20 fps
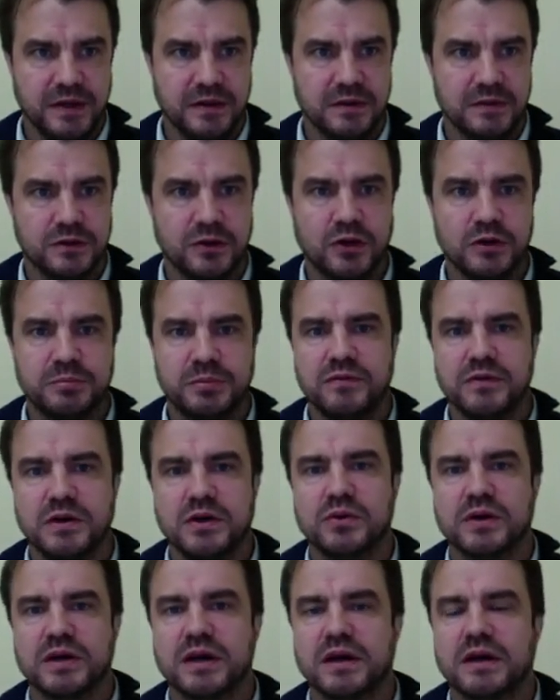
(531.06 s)

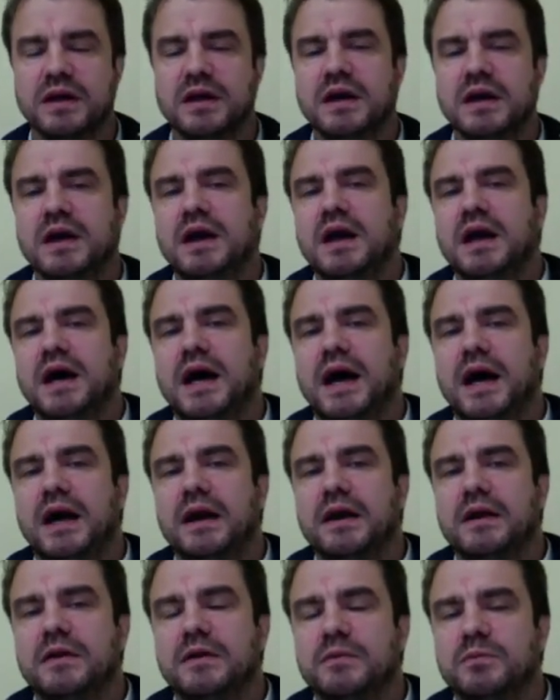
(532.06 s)
thought-provoking.
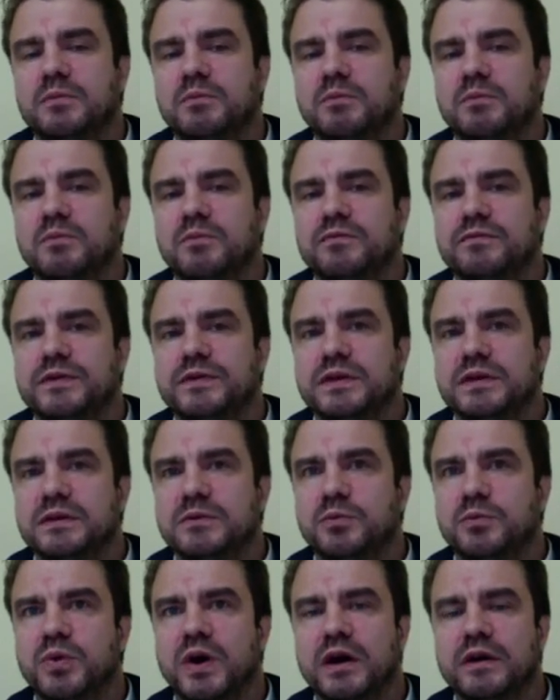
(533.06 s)
And
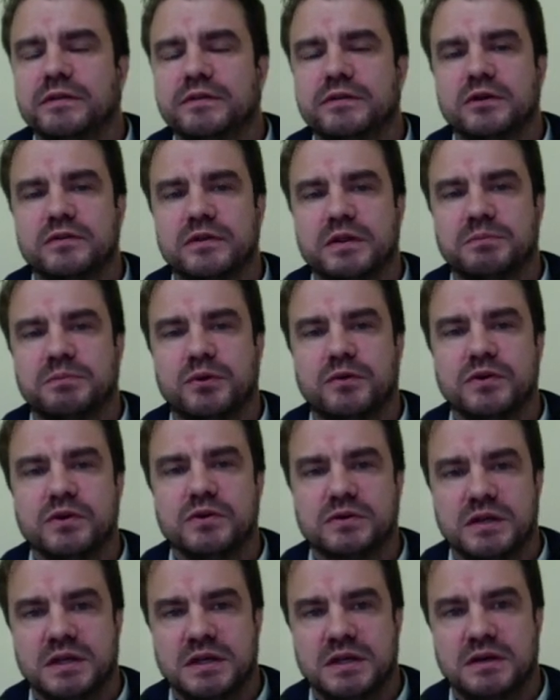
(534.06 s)
the one thought
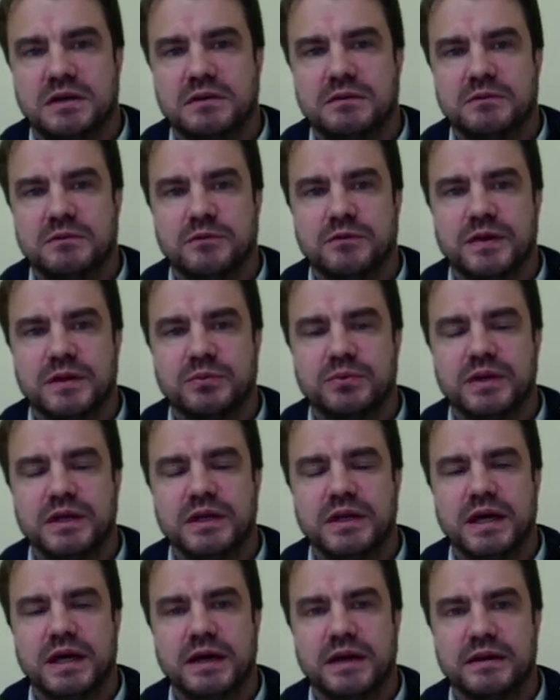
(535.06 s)
that
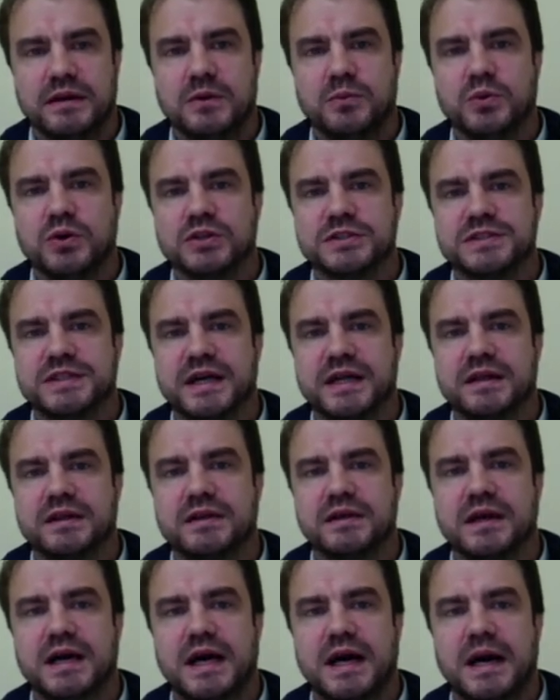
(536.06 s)
we had was that
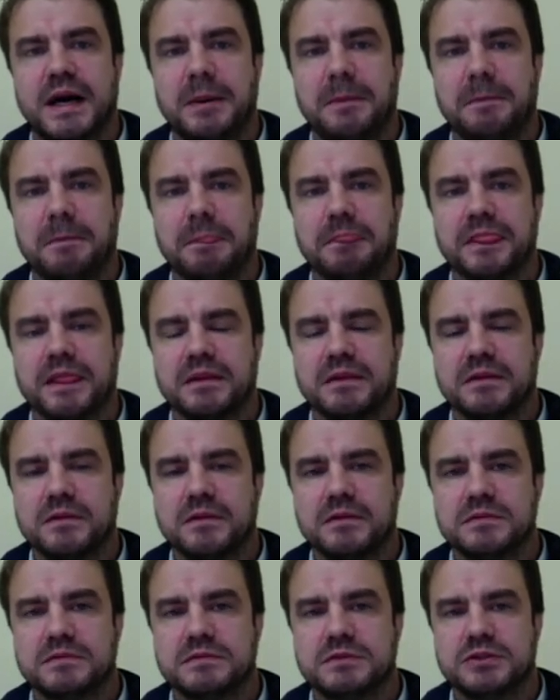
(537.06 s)

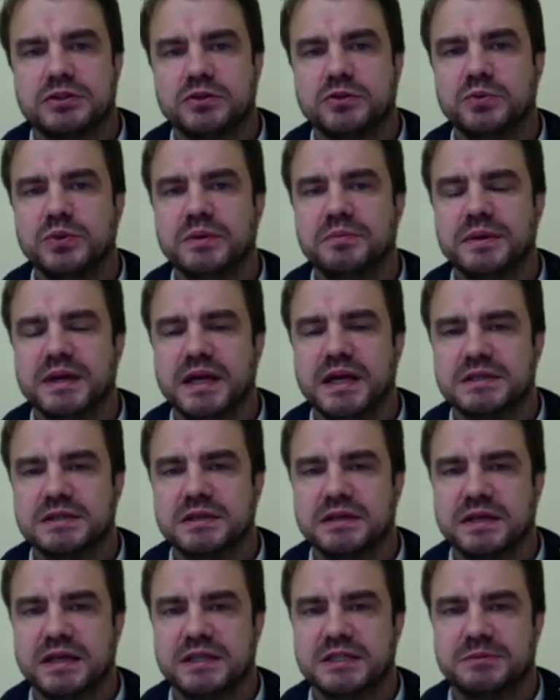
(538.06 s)
should we be
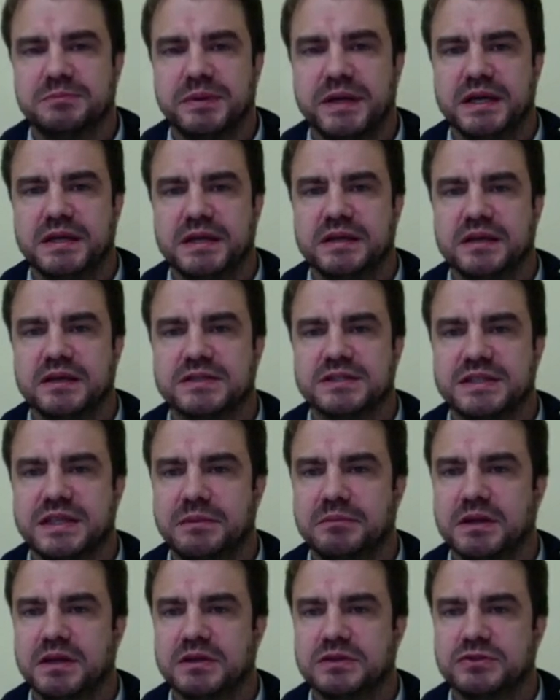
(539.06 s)
actually expecting a
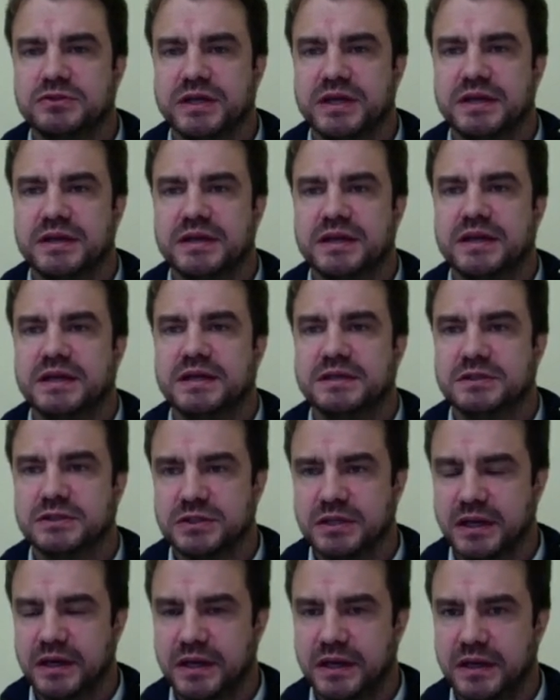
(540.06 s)
similar trend in
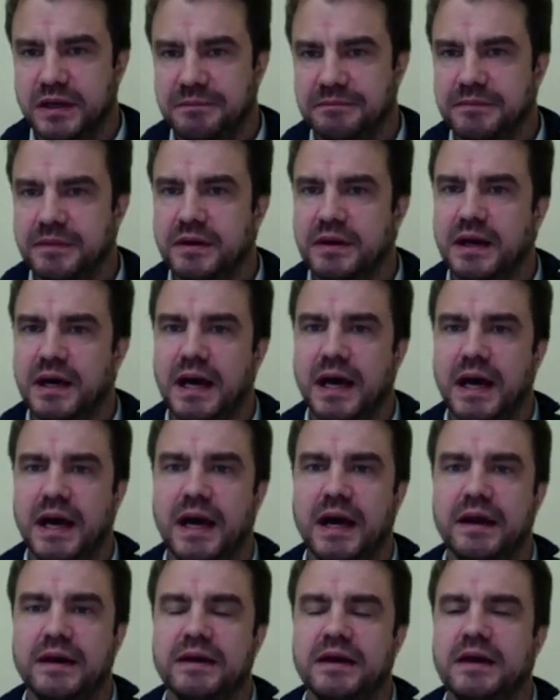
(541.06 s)
China?
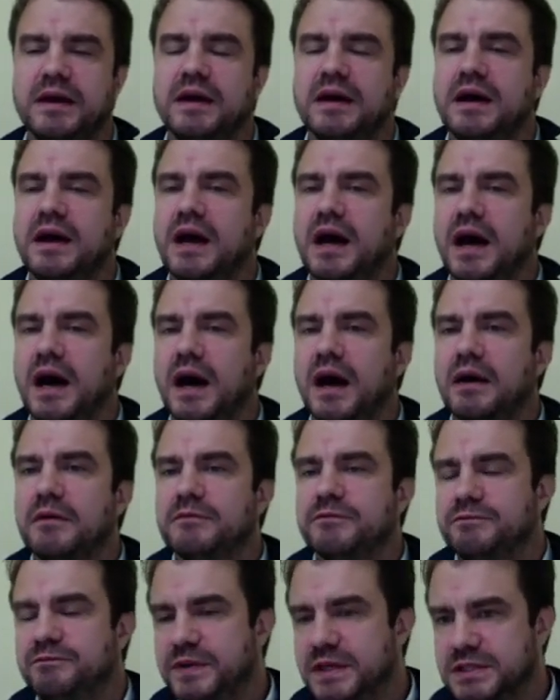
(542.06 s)
And
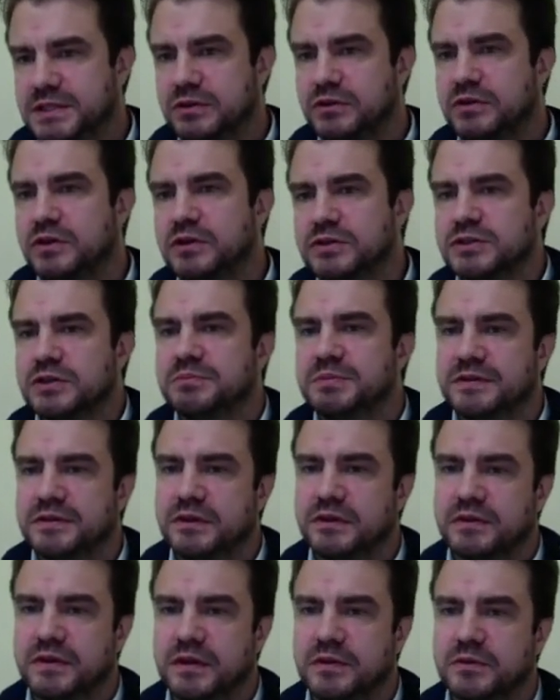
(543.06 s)
this could also be
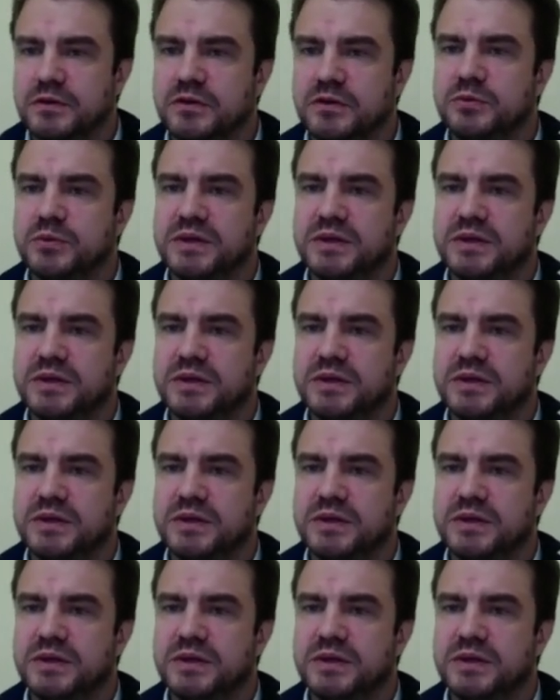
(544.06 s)
thought that could